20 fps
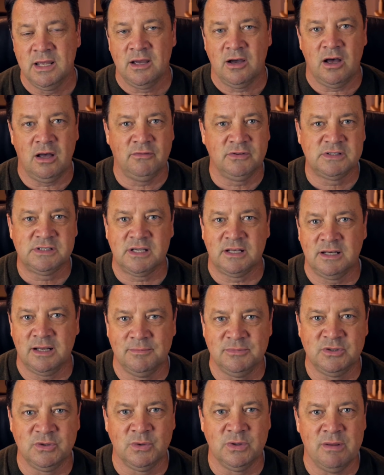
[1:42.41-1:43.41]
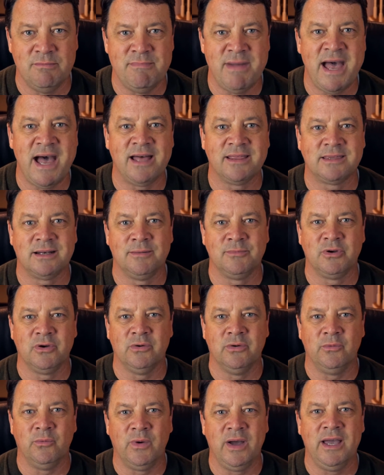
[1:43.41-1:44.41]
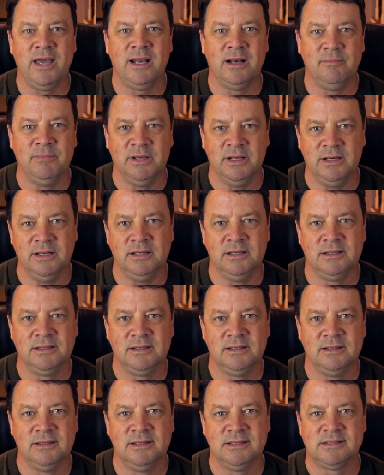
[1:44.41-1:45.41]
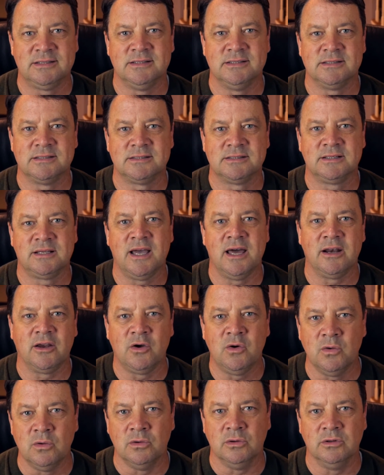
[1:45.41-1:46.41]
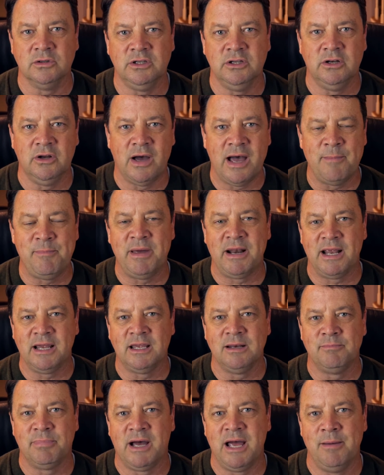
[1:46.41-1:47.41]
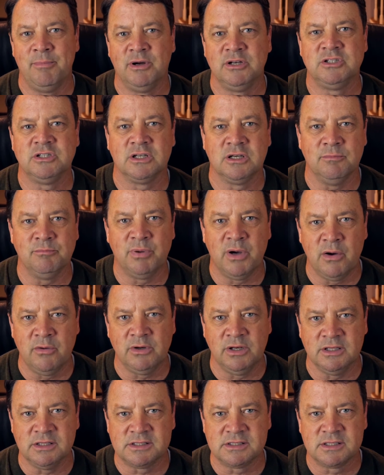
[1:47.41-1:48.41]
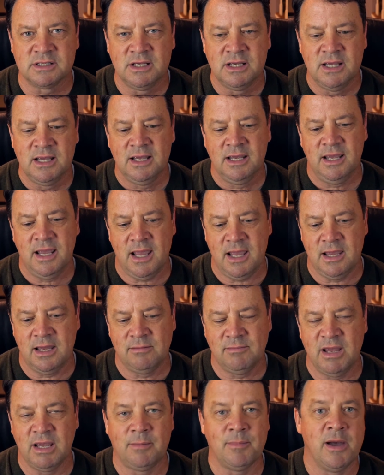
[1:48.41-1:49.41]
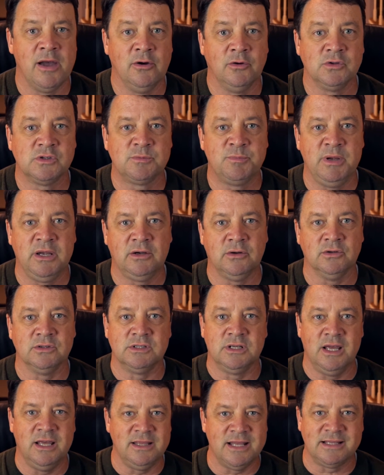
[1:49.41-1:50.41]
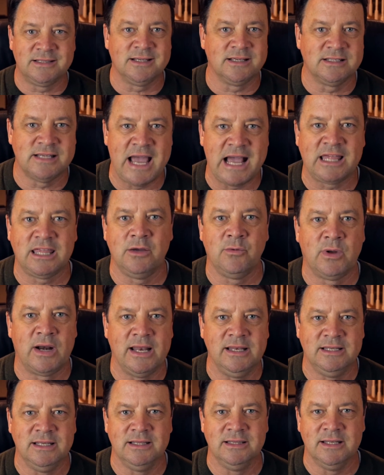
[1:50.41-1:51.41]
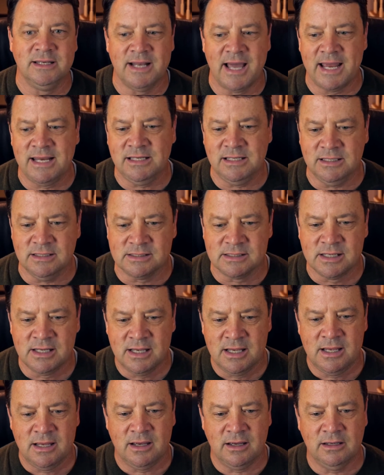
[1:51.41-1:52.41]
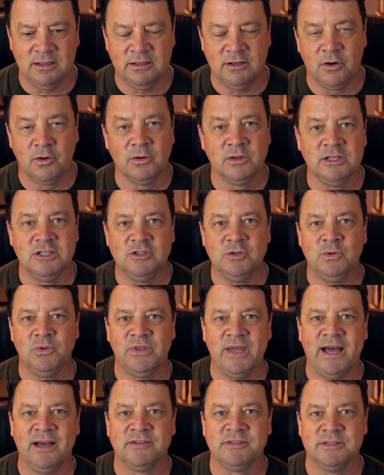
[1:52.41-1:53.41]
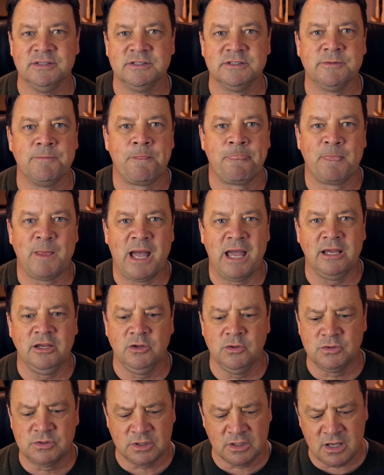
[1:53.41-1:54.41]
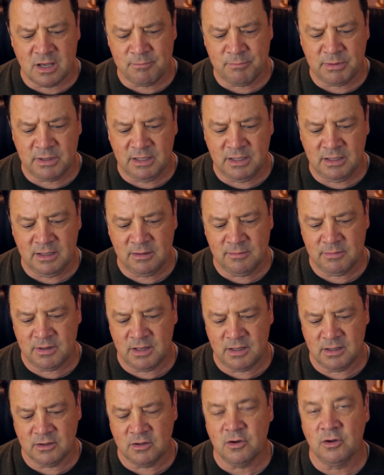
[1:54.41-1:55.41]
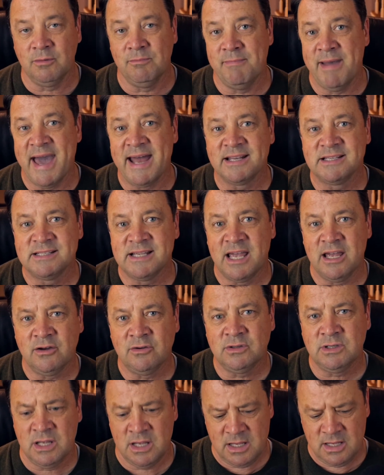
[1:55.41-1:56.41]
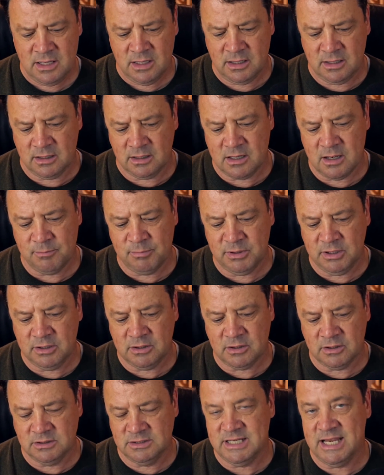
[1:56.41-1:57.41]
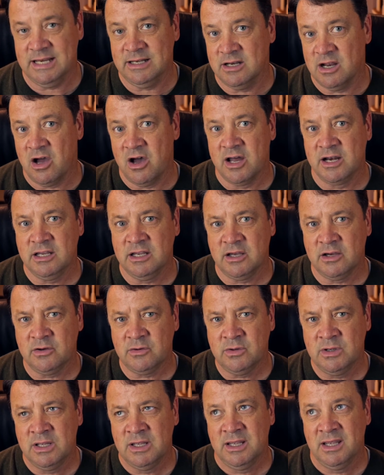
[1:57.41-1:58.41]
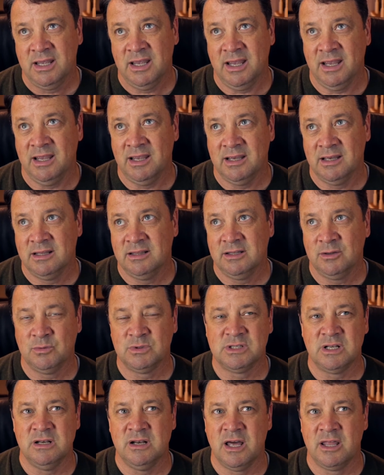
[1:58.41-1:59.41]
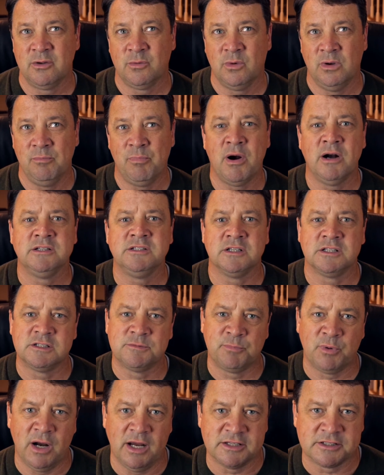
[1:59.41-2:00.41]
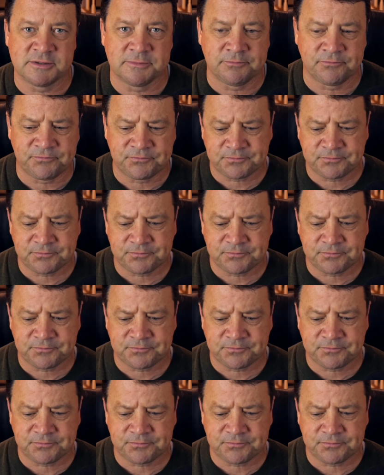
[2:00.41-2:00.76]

All of a sudden I'm doing the math and I'm going, wait a minute. This is kind of cool. You know, I bet I could buy a bunch of components and make my own speakers. And that's exactly what I did in the 90s and the early 2000s. I used a company called Matasound and a company called Dayton Audio. And there was another one, Parts Express.